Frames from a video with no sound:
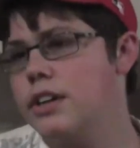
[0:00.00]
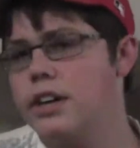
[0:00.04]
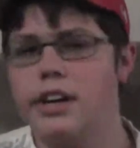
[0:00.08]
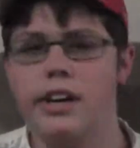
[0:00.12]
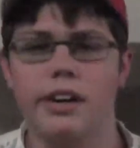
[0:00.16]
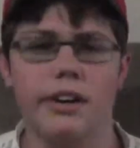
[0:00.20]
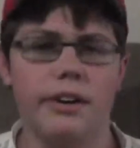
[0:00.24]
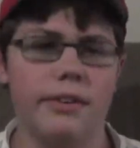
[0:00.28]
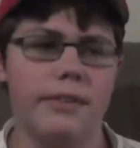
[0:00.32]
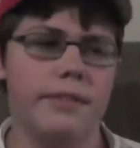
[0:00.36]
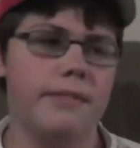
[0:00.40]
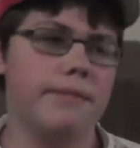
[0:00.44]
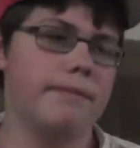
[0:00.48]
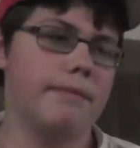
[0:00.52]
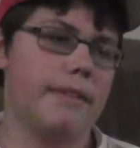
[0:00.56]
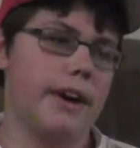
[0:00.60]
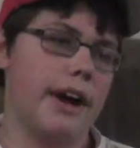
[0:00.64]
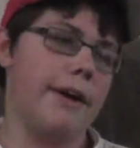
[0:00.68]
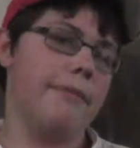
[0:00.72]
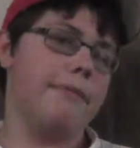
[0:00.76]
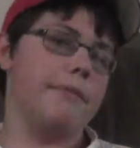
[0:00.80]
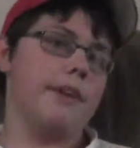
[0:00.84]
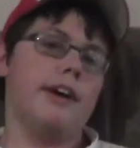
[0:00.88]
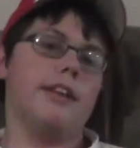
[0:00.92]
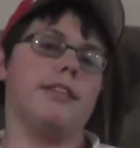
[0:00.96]

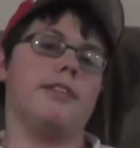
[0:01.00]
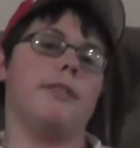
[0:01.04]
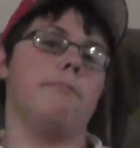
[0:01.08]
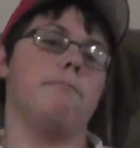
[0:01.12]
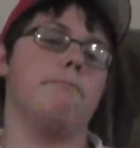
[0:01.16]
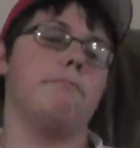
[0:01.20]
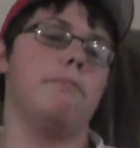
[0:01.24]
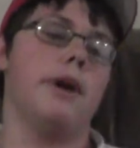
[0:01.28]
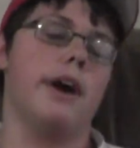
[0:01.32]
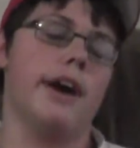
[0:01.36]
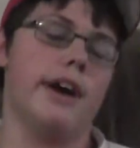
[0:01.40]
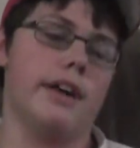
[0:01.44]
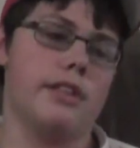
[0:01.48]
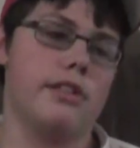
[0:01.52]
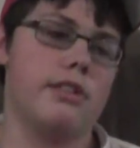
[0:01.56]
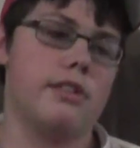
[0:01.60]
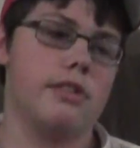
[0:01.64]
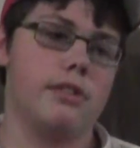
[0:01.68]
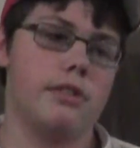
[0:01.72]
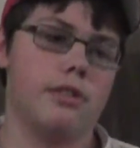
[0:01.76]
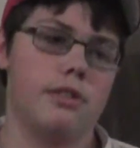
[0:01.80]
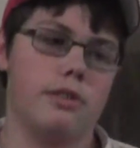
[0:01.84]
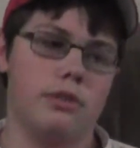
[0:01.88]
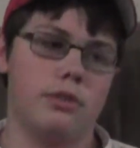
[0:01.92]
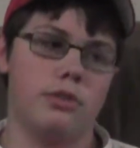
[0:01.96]
I'm not the
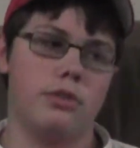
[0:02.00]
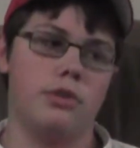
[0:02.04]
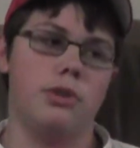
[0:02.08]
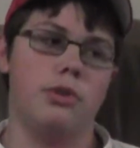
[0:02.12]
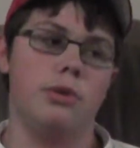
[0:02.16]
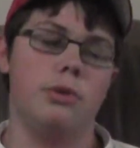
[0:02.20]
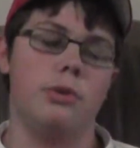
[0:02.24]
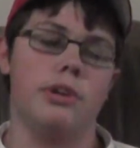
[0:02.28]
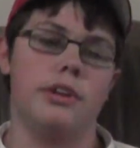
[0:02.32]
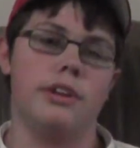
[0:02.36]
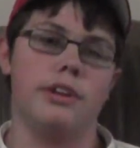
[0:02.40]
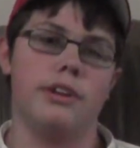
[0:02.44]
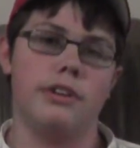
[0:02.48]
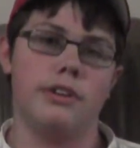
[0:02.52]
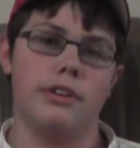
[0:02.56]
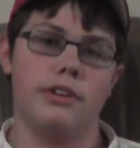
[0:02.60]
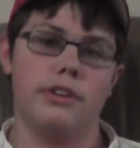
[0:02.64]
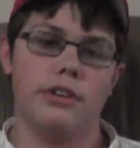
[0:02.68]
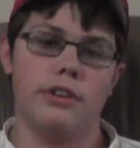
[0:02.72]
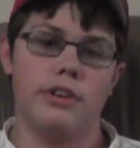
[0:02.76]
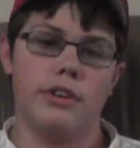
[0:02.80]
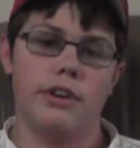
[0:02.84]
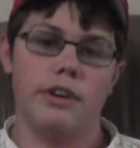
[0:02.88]
best student.